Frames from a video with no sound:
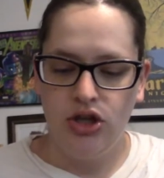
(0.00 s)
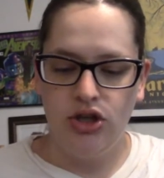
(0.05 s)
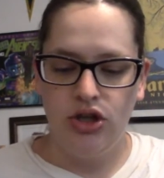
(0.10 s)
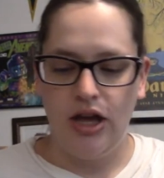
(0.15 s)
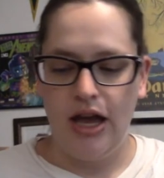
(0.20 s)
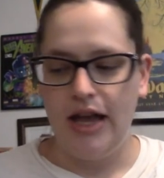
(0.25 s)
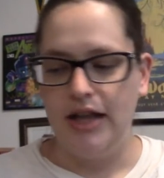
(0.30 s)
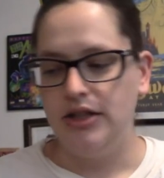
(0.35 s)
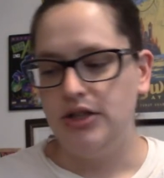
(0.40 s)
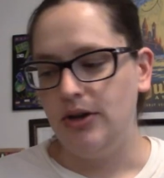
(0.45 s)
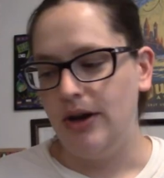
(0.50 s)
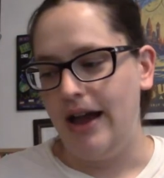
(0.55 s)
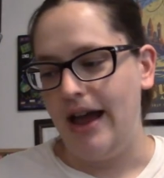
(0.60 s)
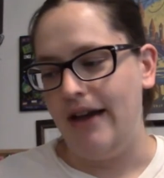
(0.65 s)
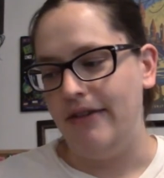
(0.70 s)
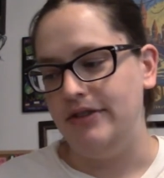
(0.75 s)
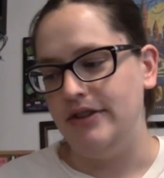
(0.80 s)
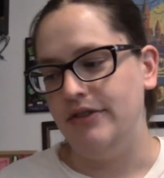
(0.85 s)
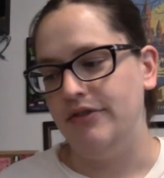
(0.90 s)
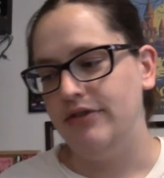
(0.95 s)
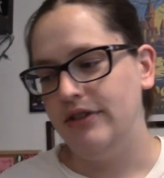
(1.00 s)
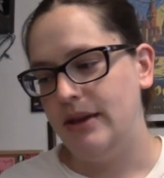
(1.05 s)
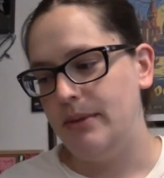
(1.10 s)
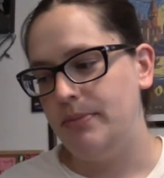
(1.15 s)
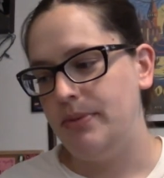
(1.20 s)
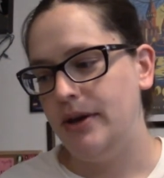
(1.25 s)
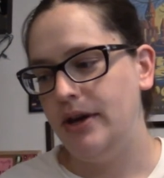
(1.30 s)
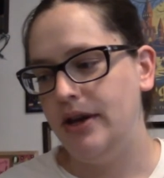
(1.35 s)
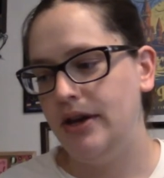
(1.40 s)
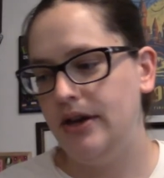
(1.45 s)
And so I have to
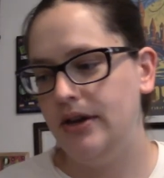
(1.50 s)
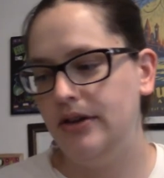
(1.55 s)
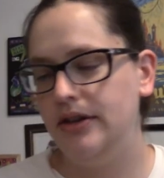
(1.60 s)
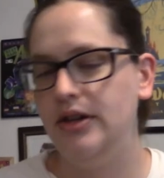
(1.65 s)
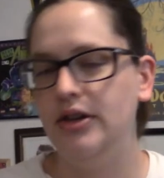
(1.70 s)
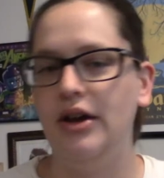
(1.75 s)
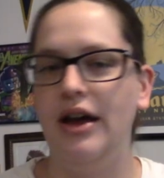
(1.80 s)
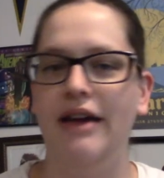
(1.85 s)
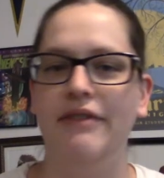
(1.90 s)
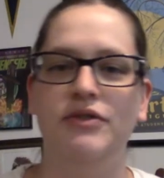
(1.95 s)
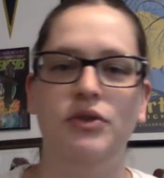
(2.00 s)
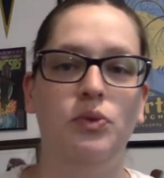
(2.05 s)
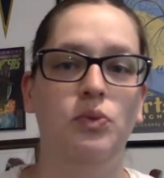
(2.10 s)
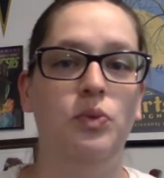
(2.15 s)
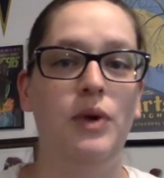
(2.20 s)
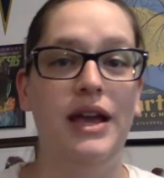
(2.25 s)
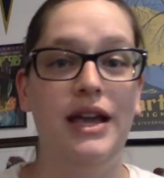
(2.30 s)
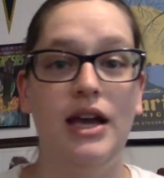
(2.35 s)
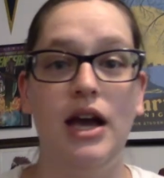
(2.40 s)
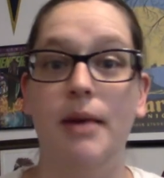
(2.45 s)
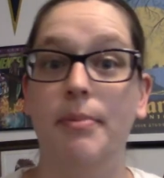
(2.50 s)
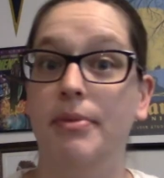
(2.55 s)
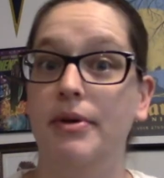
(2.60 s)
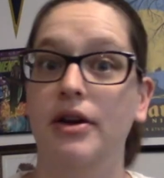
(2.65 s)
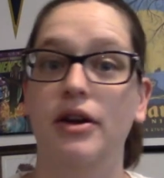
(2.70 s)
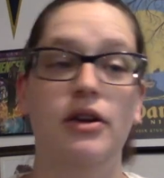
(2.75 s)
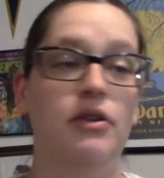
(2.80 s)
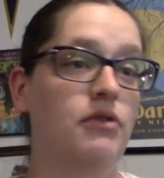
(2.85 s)
flip, you know, I have to wake up,